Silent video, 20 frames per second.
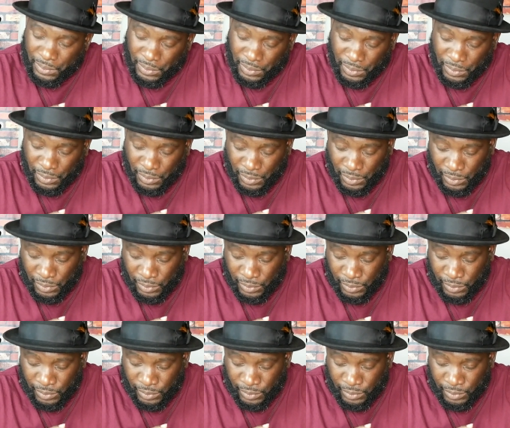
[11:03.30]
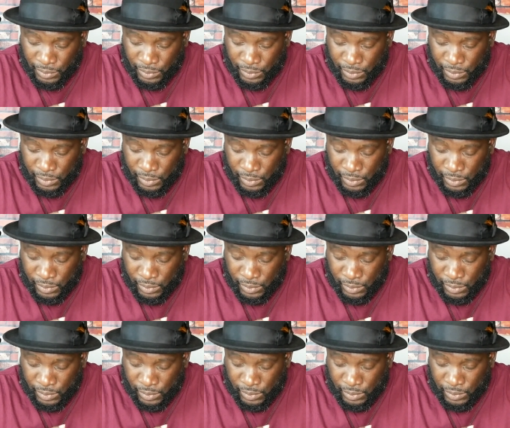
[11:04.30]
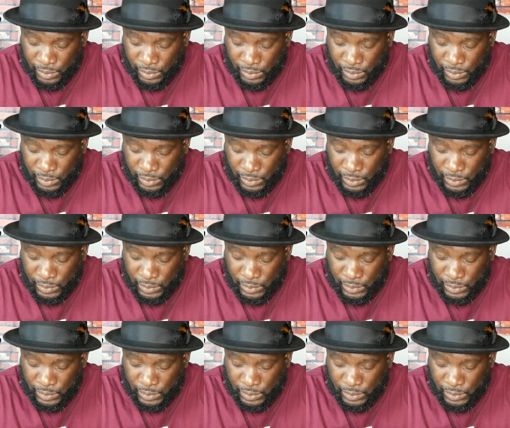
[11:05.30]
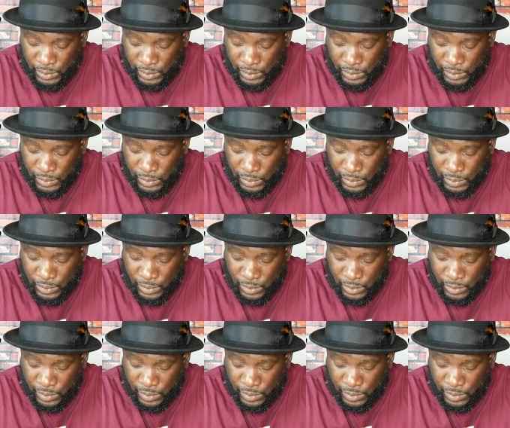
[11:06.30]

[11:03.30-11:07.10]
Nobody speaks.